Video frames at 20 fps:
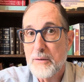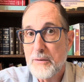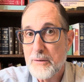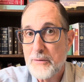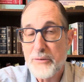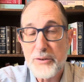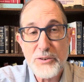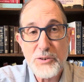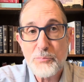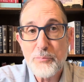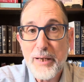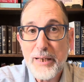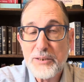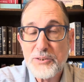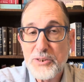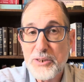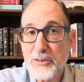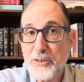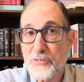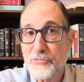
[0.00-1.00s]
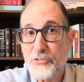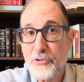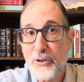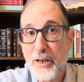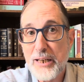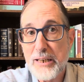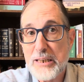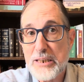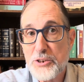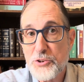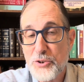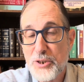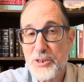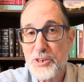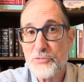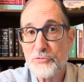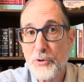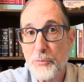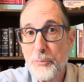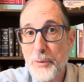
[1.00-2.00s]
This makes it of great interest
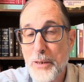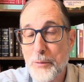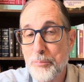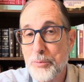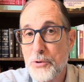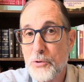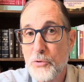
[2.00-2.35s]
for people